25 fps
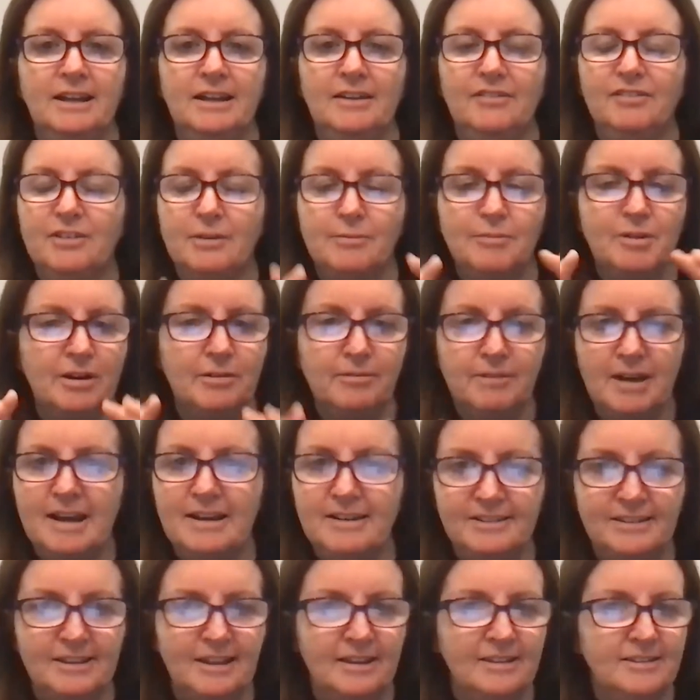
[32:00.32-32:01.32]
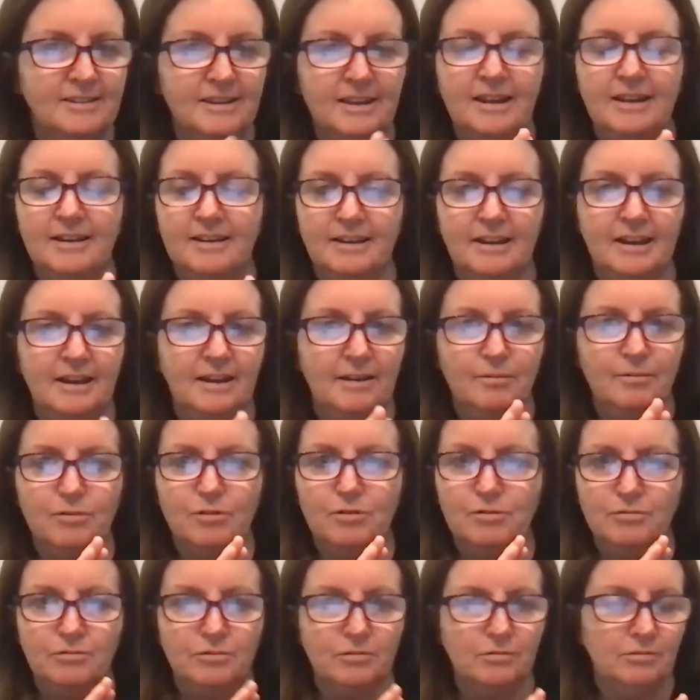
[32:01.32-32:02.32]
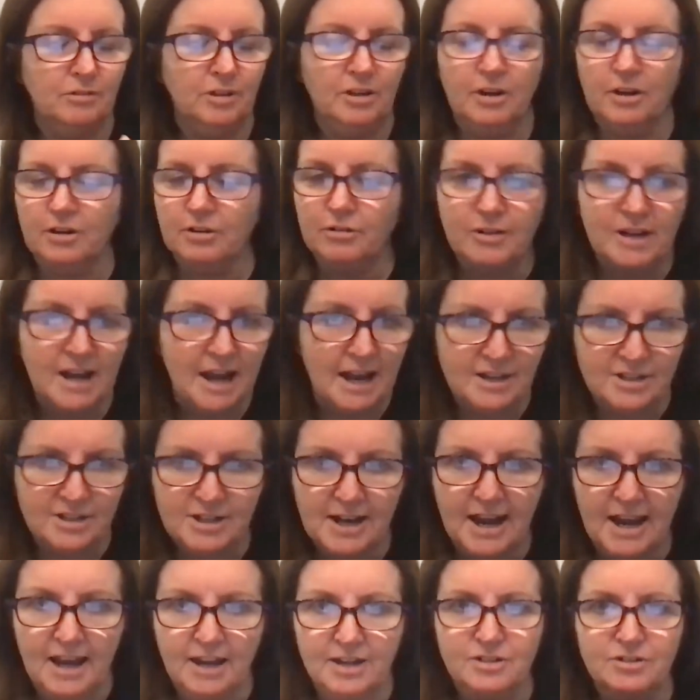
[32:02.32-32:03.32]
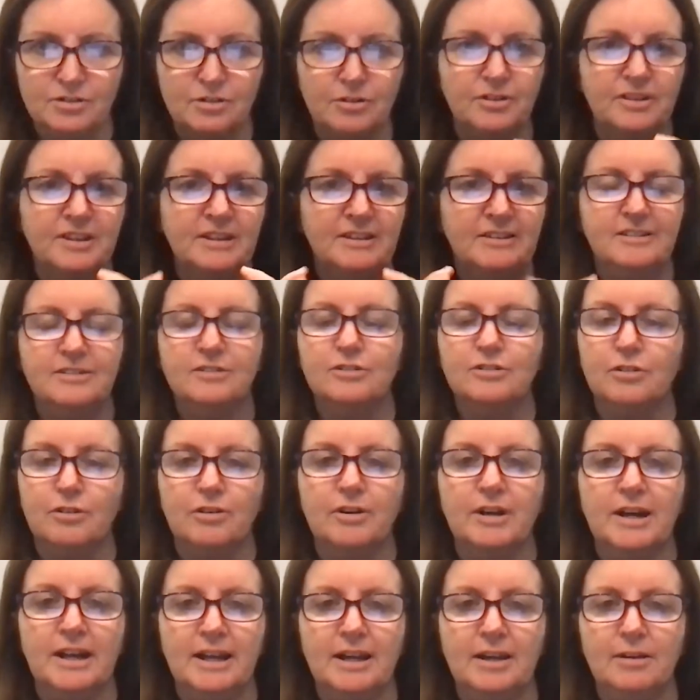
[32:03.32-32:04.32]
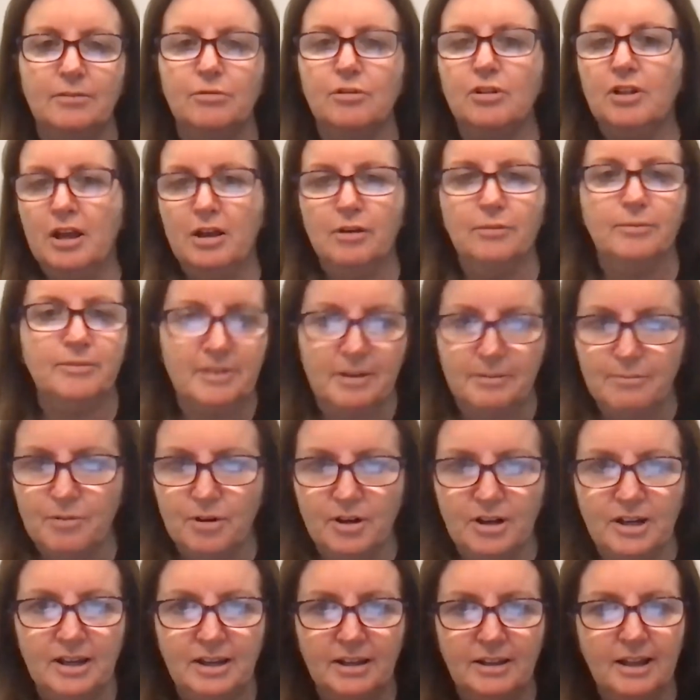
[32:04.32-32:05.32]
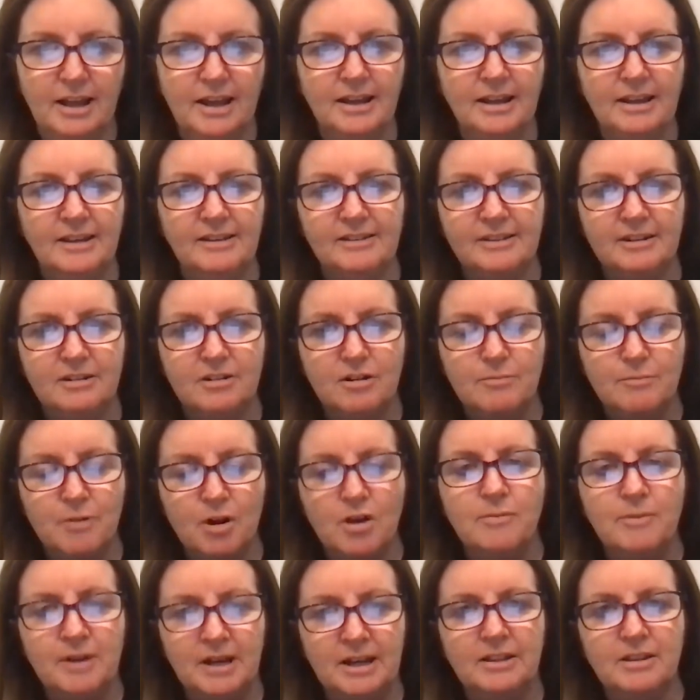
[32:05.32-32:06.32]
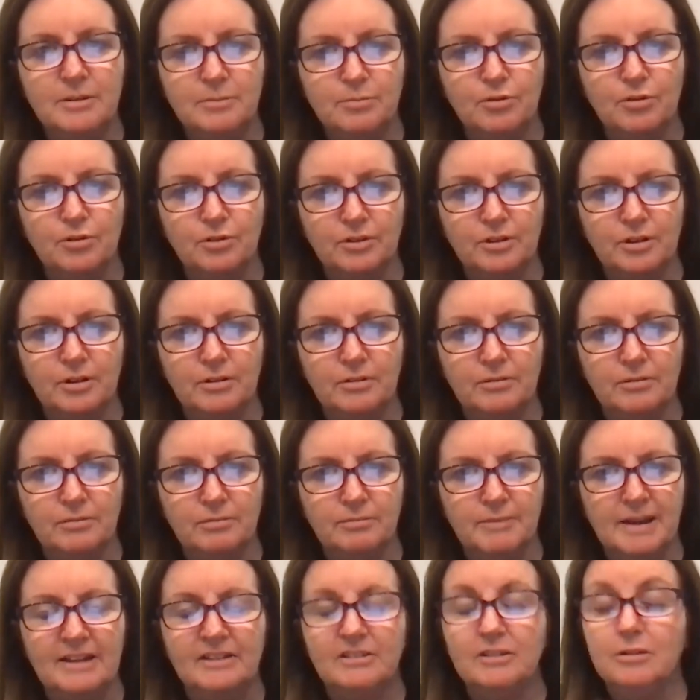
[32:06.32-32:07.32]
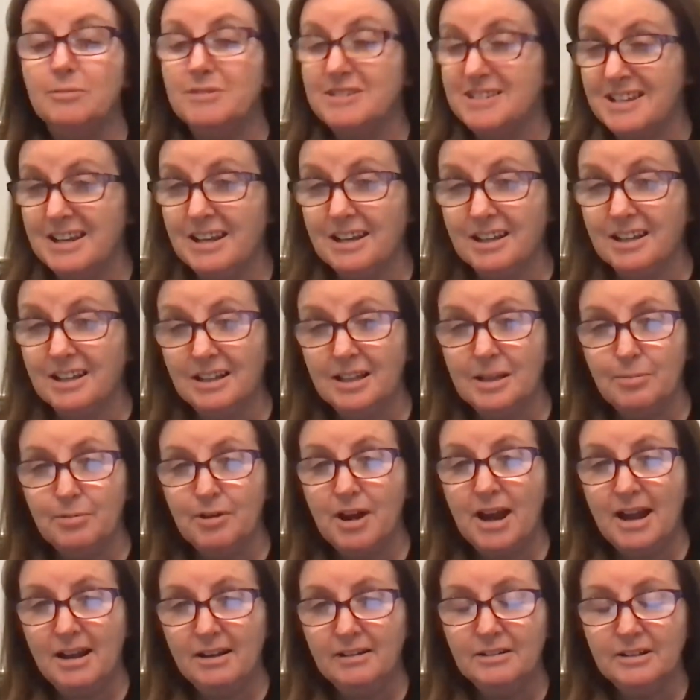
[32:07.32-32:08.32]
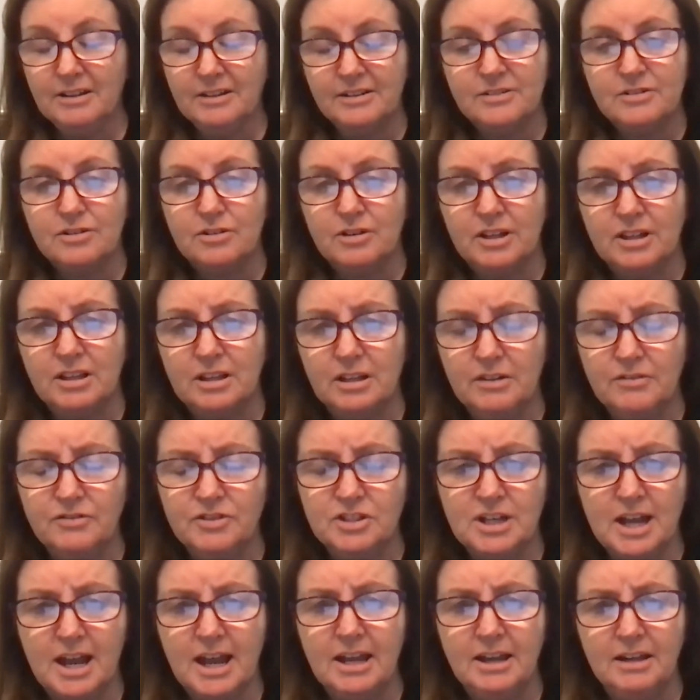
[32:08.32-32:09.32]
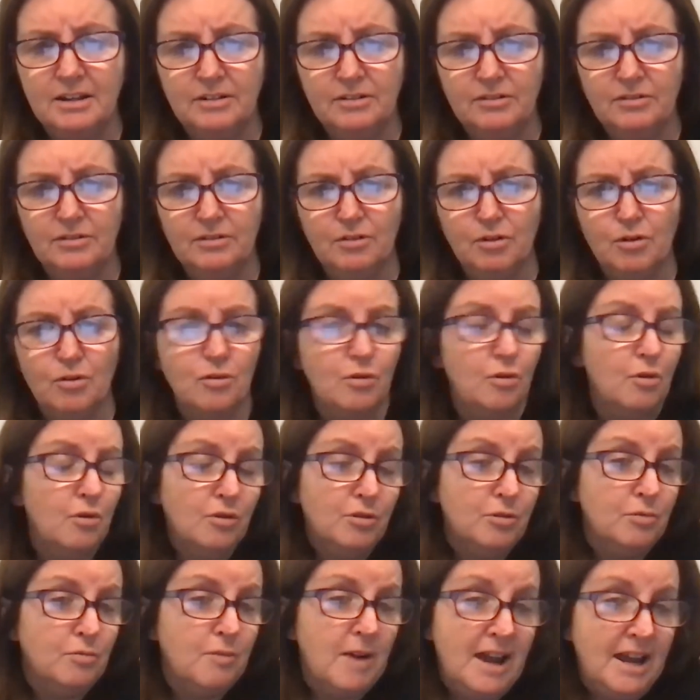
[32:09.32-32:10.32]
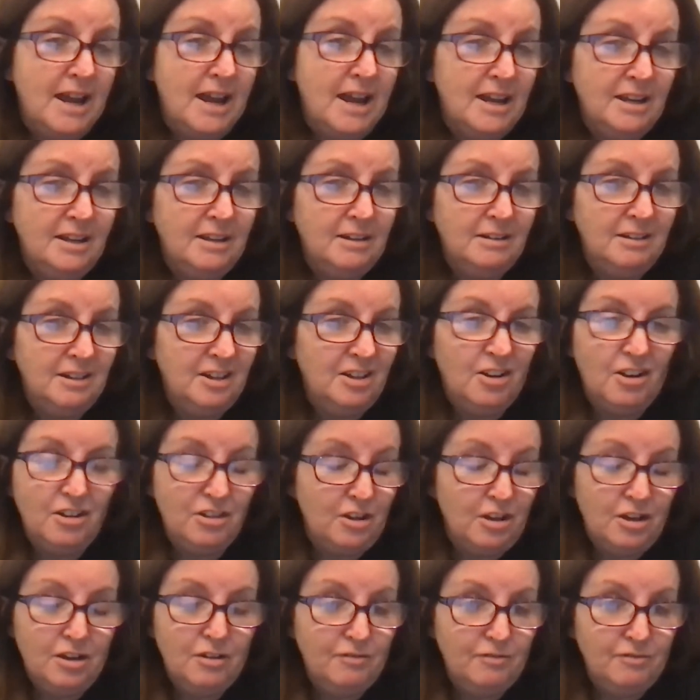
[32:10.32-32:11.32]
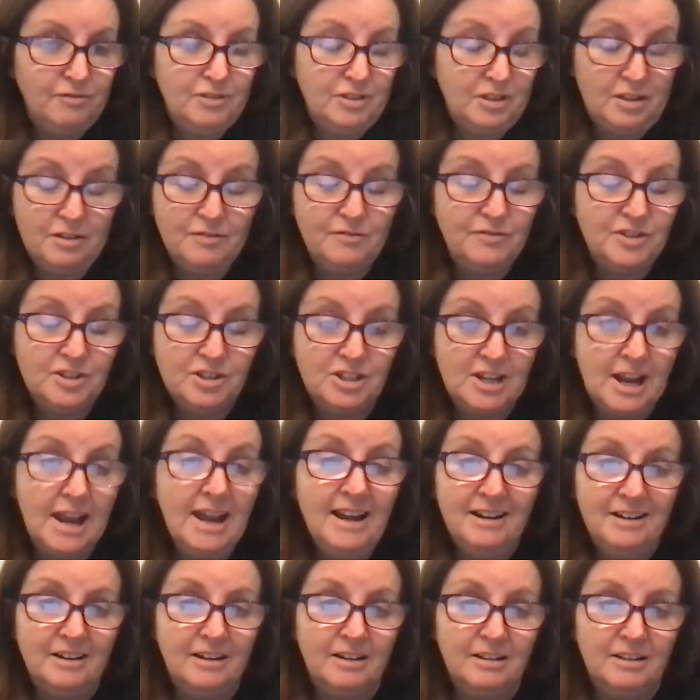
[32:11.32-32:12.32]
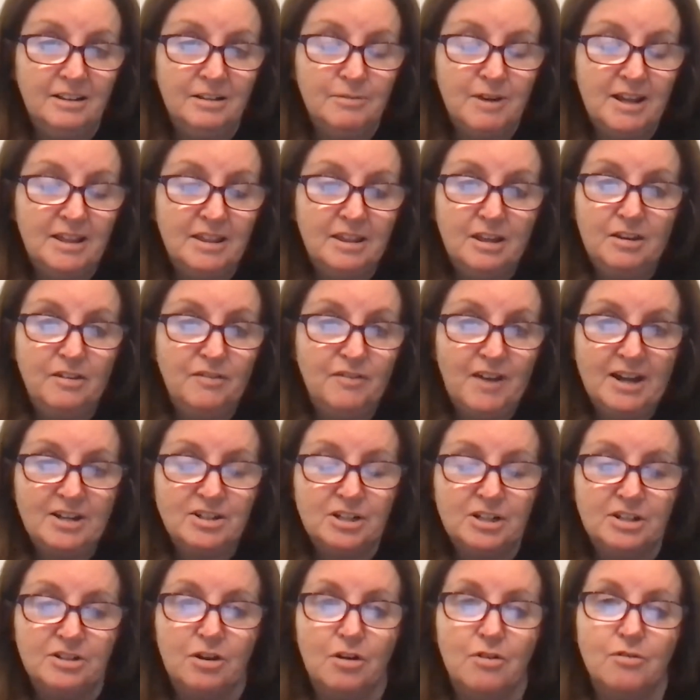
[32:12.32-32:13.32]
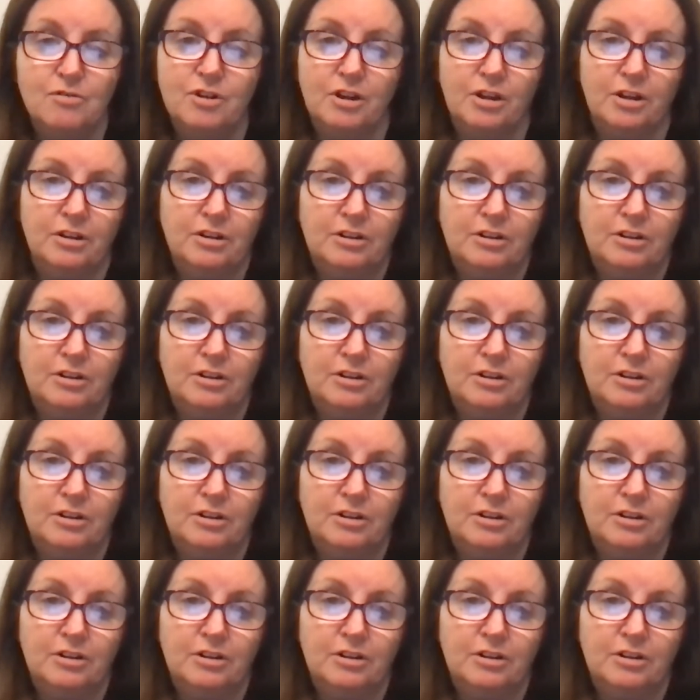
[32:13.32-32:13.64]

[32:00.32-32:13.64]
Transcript: if somebody reads this, it will, you know, create change, or this story will help somebody? Like, is there a moment in the book that makes you particularly proud, a story that you've shared, or the way, you know, that you've shared it, the way that you've actually told it?